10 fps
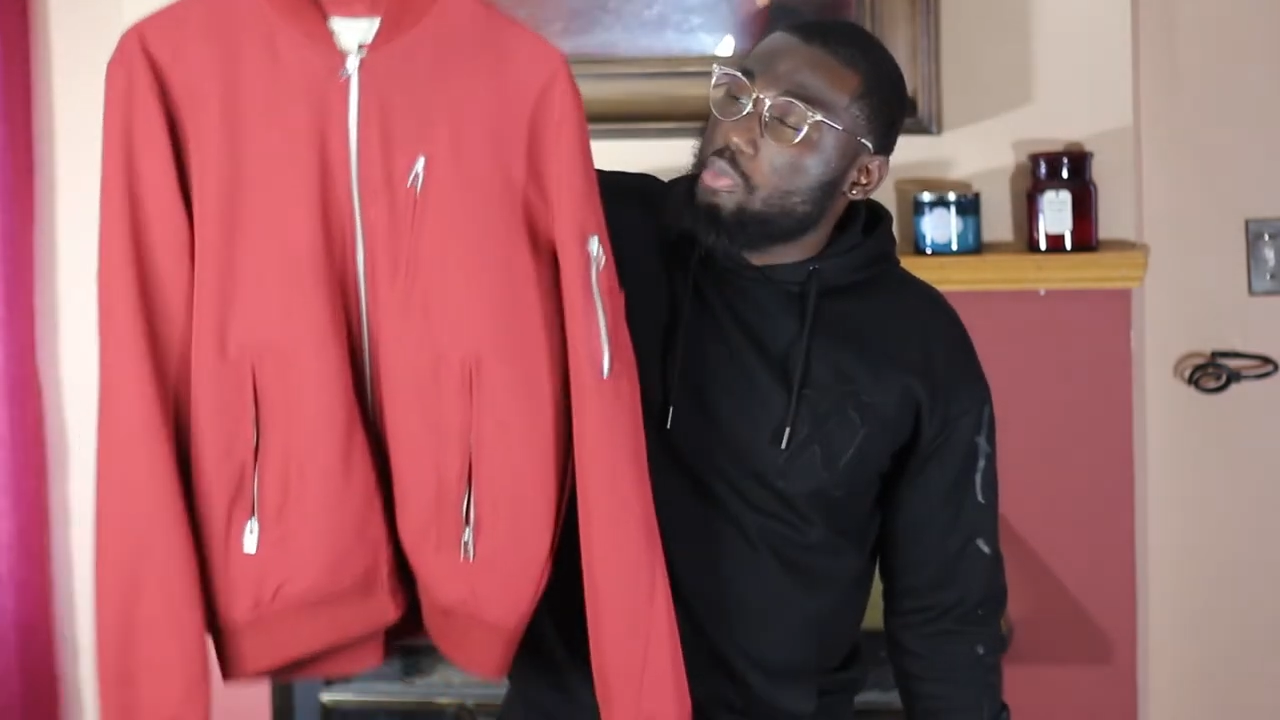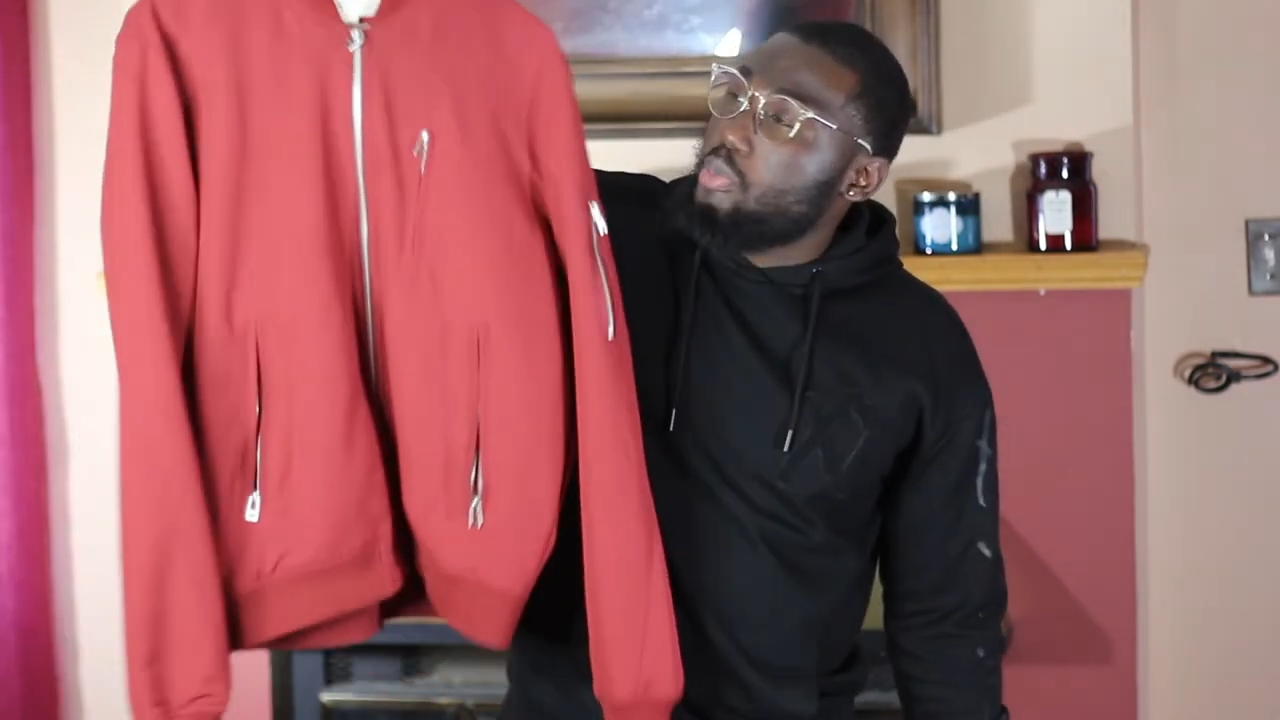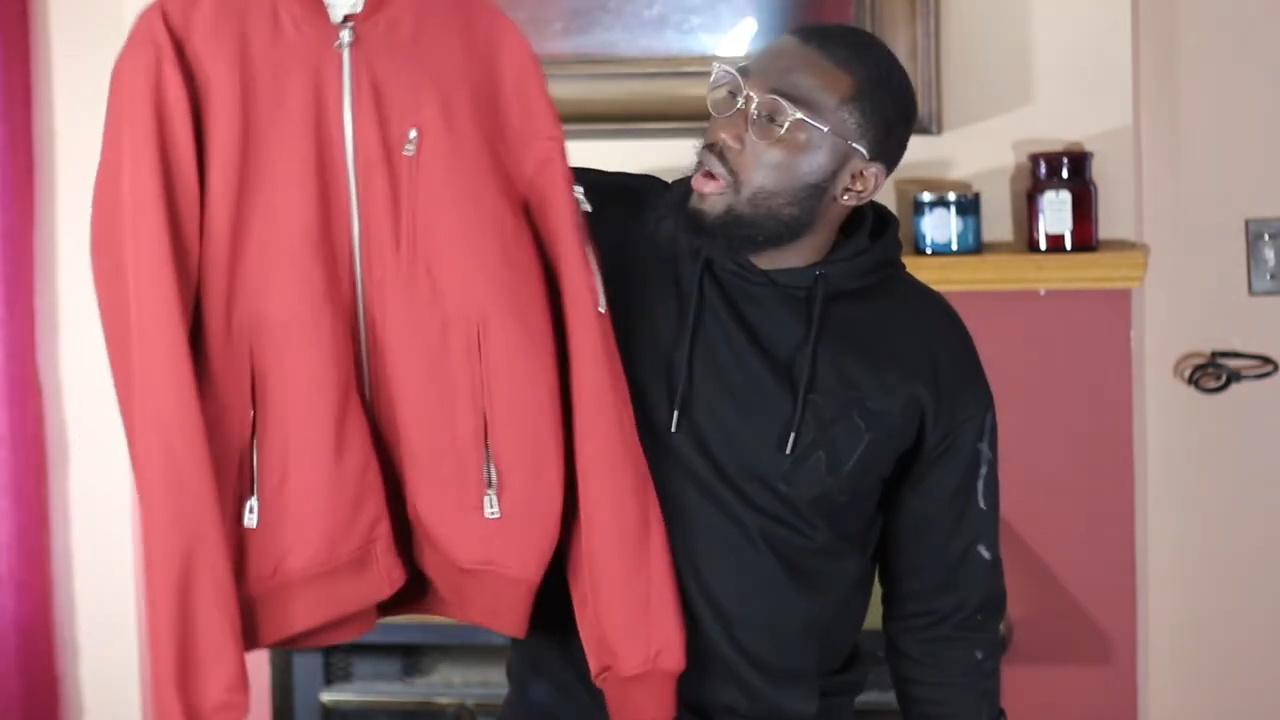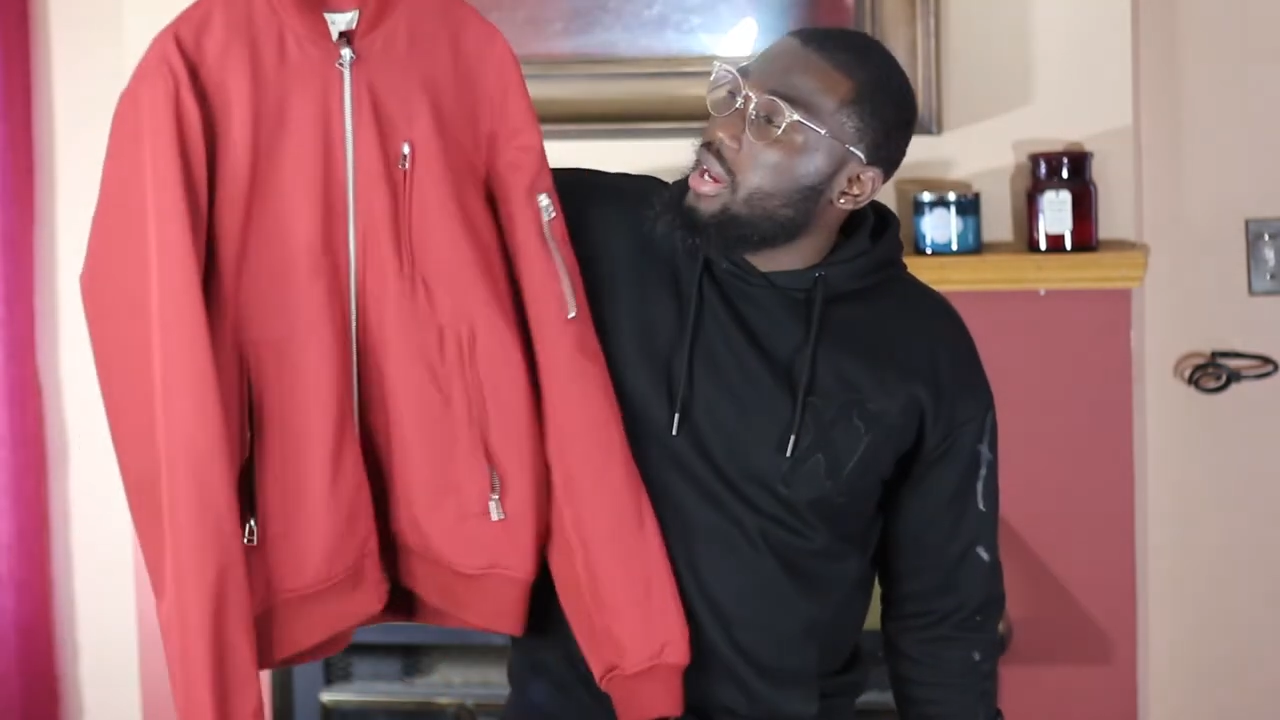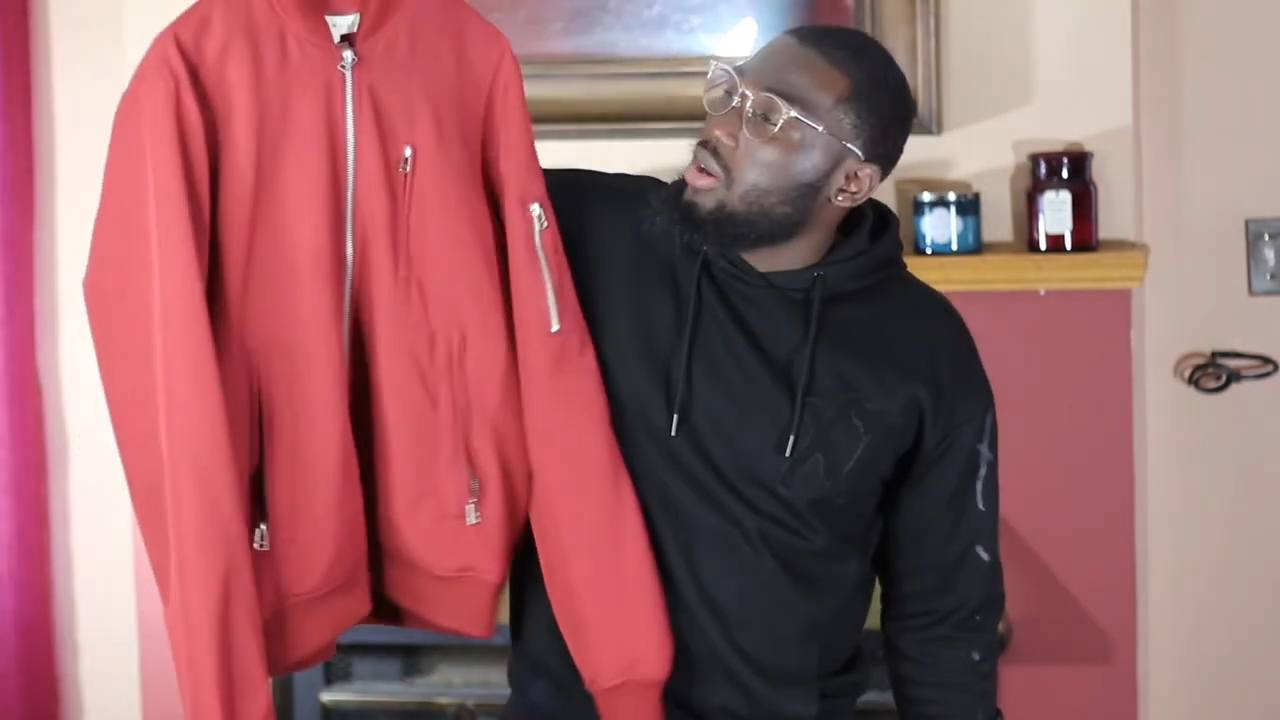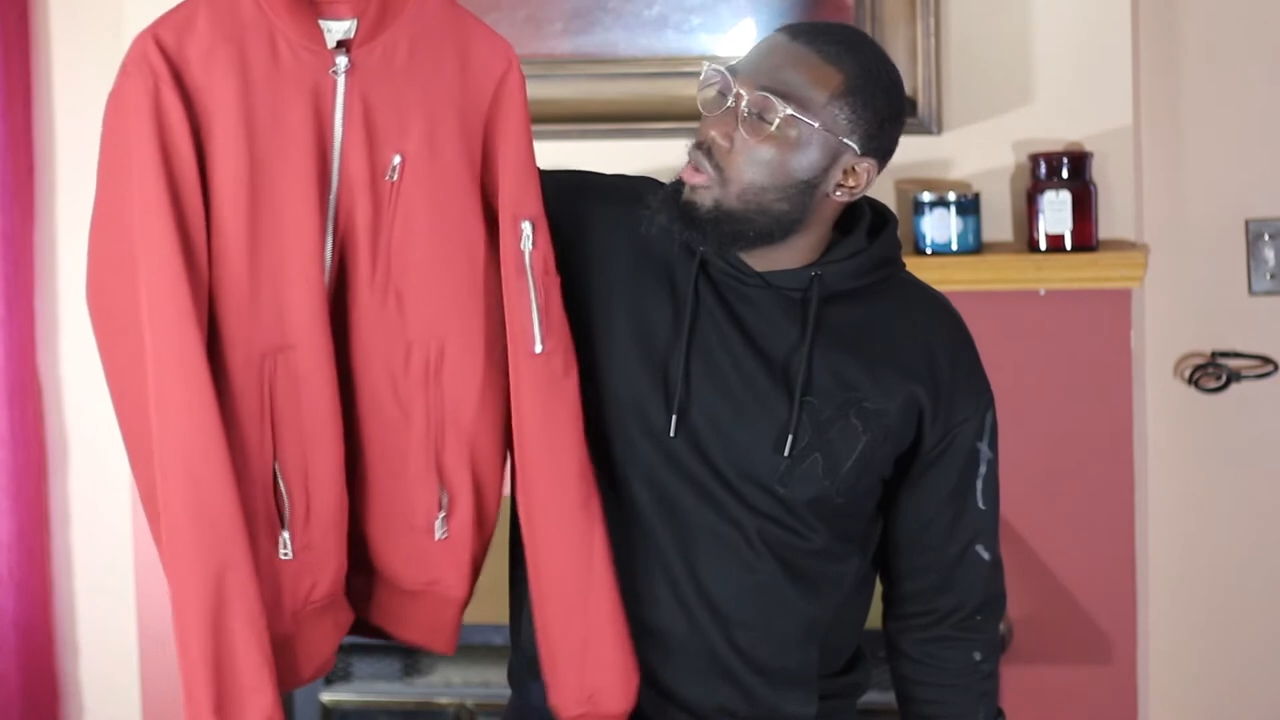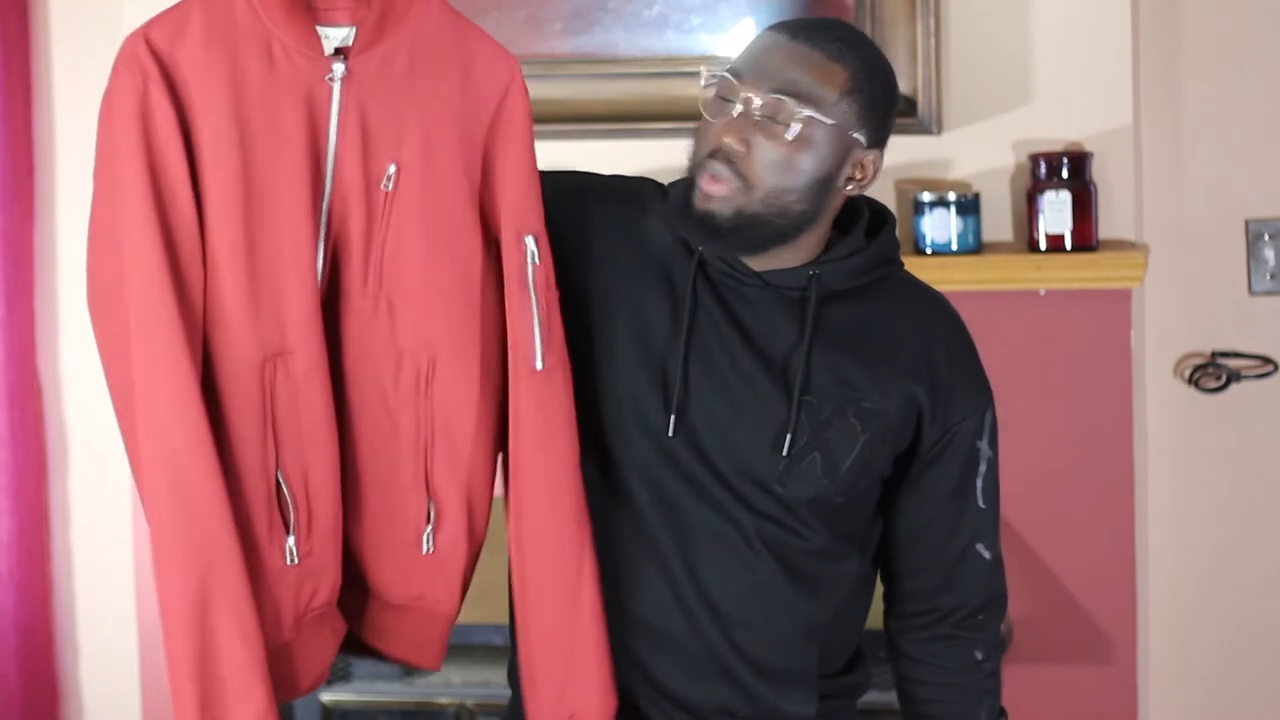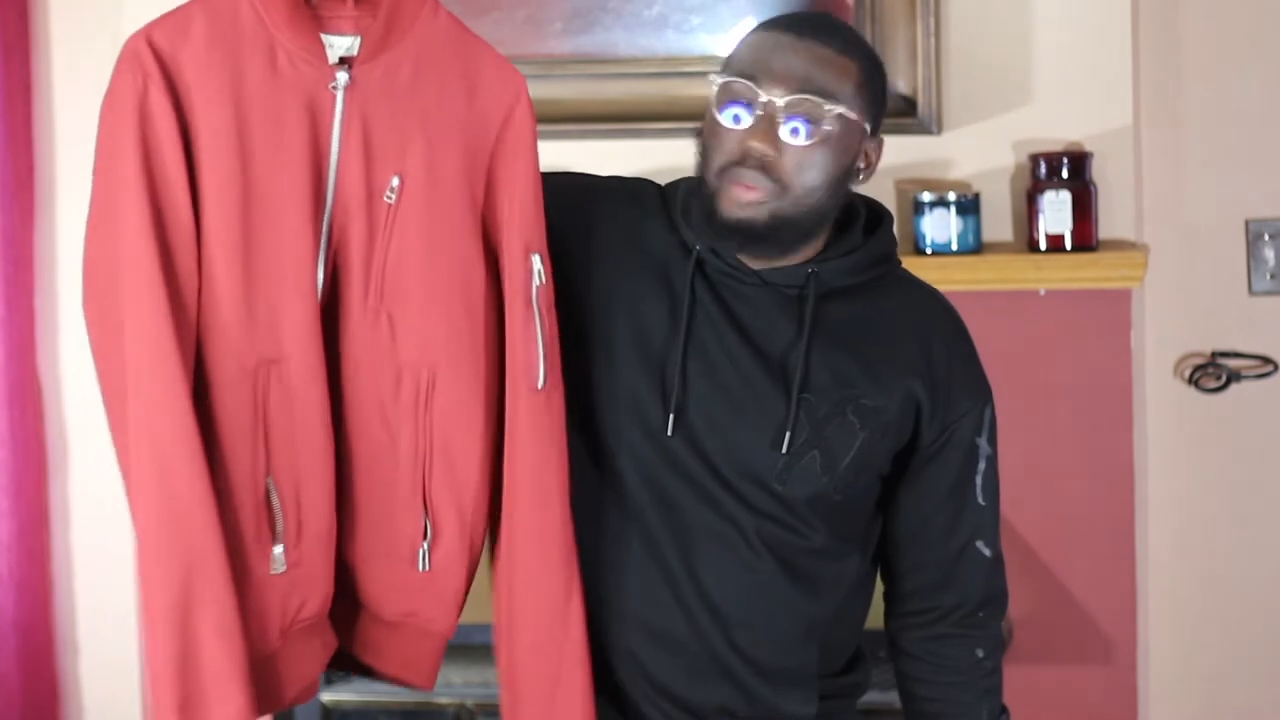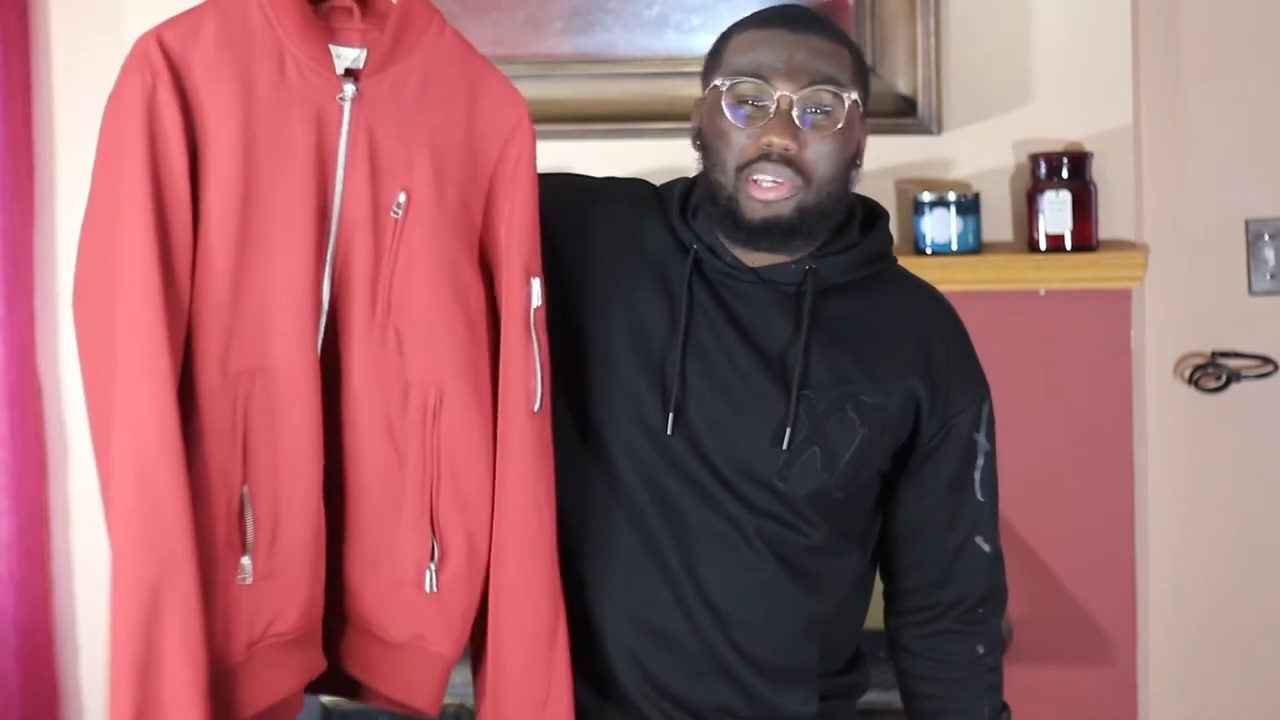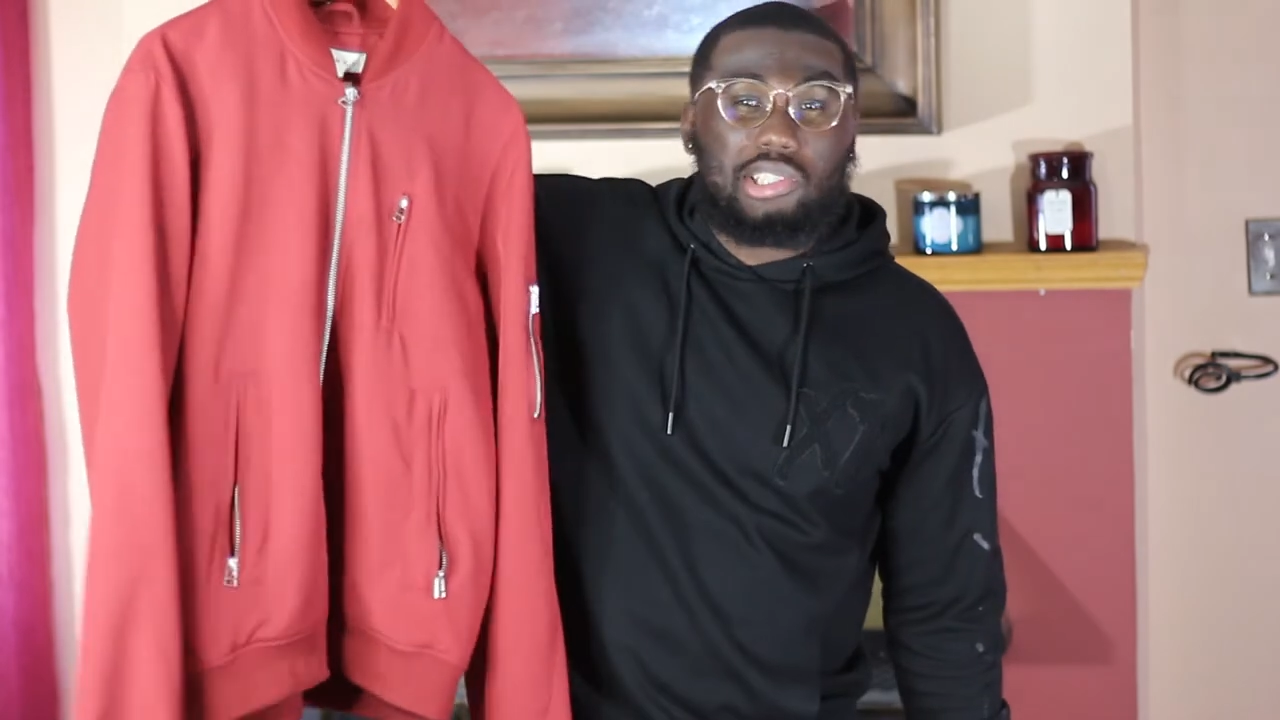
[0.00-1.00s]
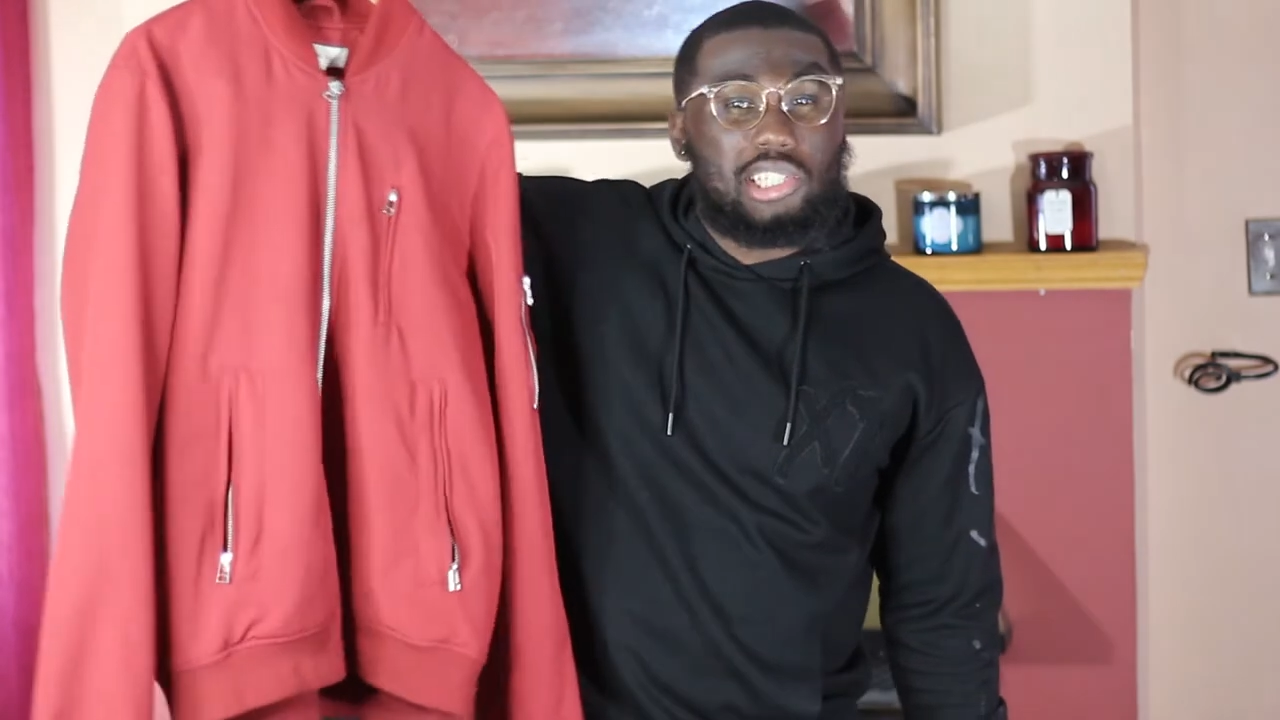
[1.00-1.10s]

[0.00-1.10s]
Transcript: spring or maybe a